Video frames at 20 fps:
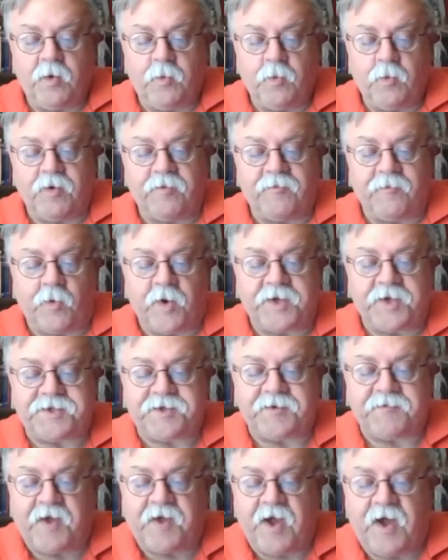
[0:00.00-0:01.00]
We're a
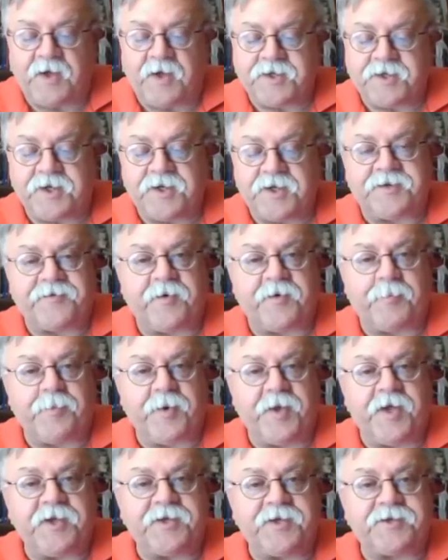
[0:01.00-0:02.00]
voice of conscience for
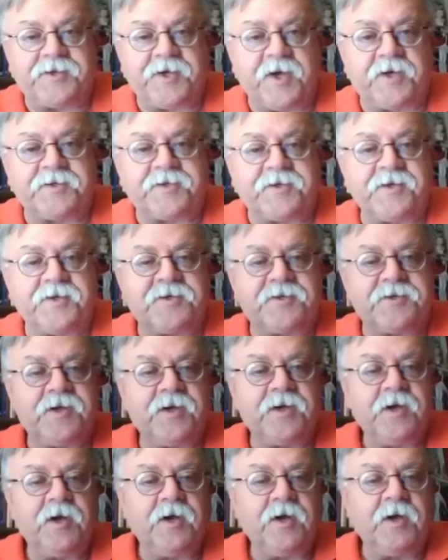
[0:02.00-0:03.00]
peace, justice,
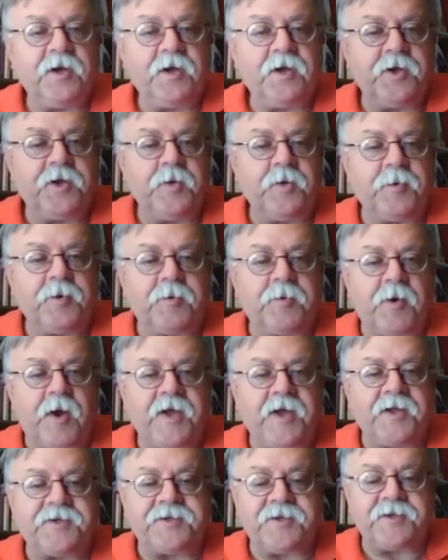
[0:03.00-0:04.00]
human
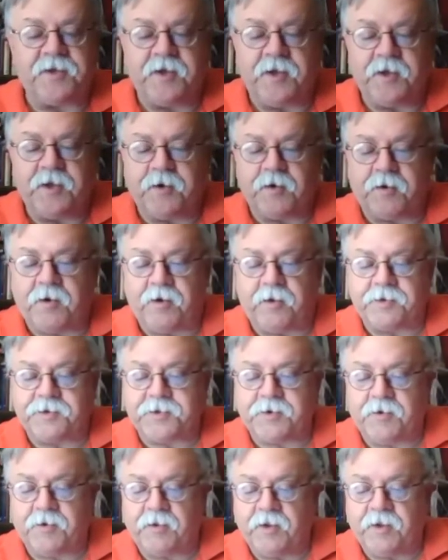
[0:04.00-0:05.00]
rights, and
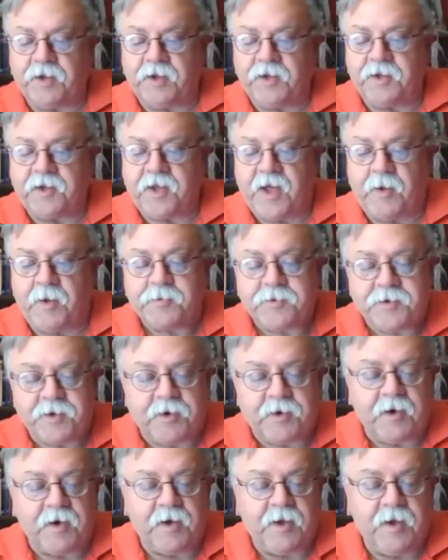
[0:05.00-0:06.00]
intercultural
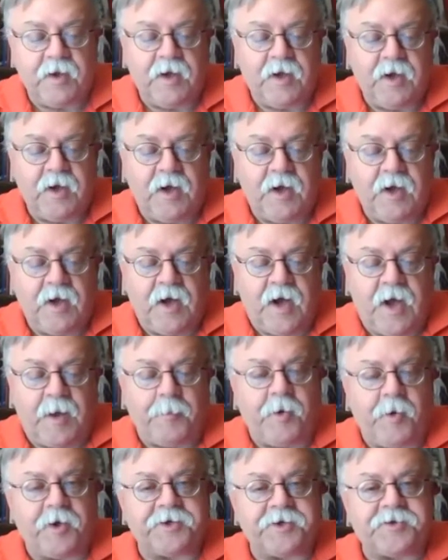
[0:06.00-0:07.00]
encounter.
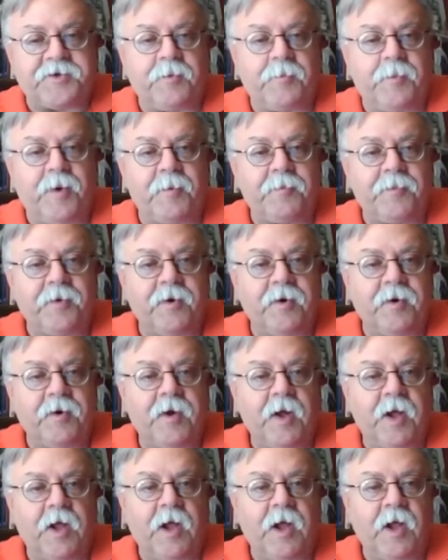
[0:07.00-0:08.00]
I'm also a member
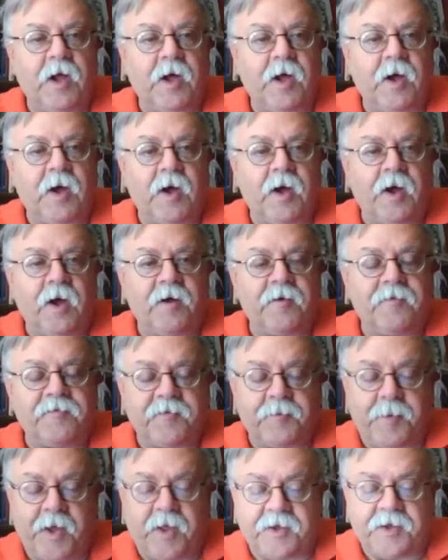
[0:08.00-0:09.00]
uh, of
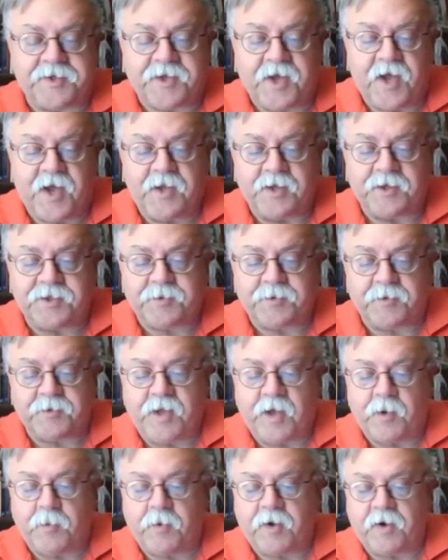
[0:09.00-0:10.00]
the Palestine Israel
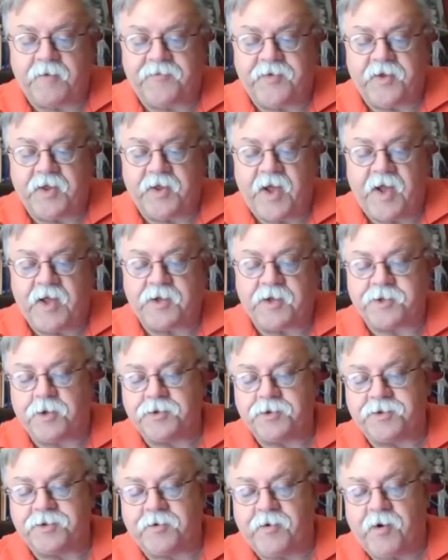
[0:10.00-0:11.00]
Network of the United
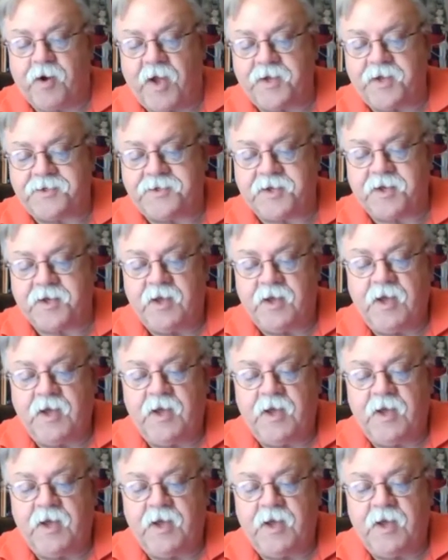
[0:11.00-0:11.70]
Church of Christ,